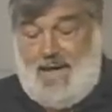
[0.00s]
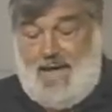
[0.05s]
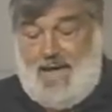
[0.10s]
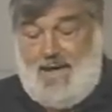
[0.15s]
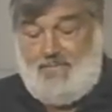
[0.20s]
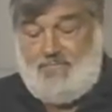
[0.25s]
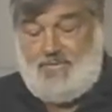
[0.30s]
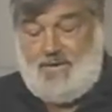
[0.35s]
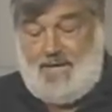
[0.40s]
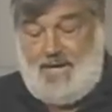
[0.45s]

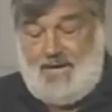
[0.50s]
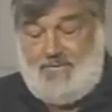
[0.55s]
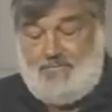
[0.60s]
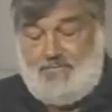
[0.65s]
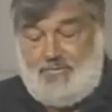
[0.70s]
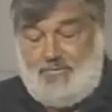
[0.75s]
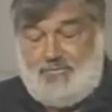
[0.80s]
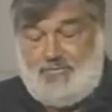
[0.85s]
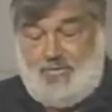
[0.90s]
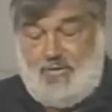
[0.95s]
we have
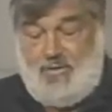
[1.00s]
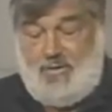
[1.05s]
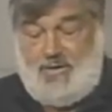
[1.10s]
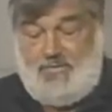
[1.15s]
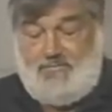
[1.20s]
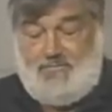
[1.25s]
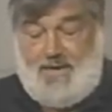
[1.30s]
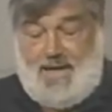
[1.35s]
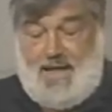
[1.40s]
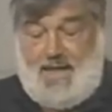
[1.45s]
the
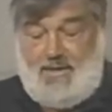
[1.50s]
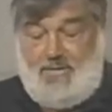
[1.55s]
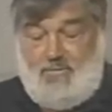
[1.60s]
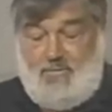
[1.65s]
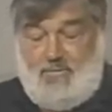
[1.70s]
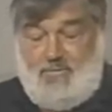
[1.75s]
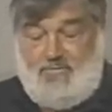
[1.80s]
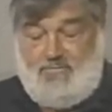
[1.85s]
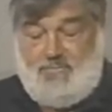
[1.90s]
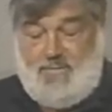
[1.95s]
inventory
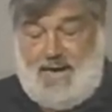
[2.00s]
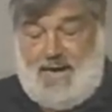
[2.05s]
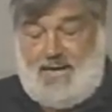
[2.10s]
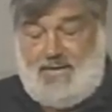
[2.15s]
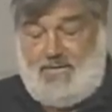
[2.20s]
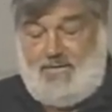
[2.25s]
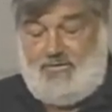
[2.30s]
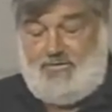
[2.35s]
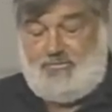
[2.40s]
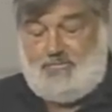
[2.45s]
value
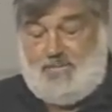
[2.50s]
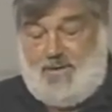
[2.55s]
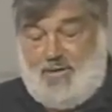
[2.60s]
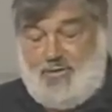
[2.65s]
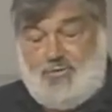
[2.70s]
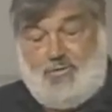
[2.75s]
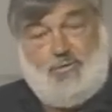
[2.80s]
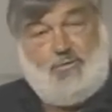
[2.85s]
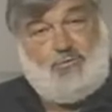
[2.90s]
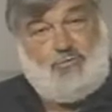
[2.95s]
of
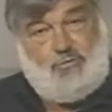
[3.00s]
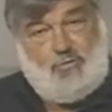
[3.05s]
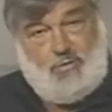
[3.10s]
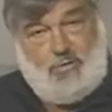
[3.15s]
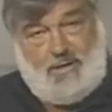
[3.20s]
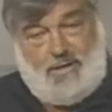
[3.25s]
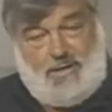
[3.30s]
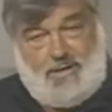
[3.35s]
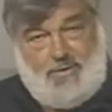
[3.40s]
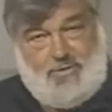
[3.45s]
maintenance
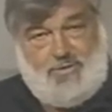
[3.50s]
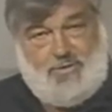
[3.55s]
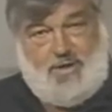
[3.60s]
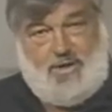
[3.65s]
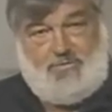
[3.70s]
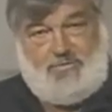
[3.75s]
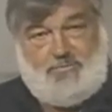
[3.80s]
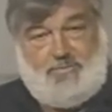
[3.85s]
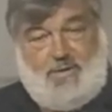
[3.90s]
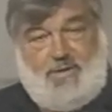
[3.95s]
special
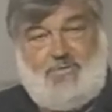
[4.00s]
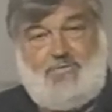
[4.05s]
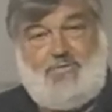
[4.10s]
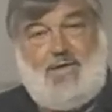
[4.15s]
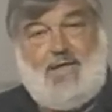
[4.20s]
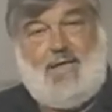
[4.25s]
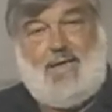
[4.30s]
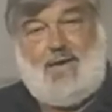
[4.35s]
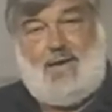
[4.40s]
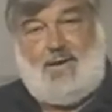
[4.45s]
tooling
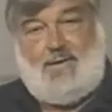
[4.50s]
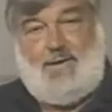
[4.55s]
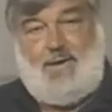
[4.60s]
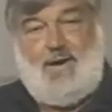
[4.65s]
adjustments.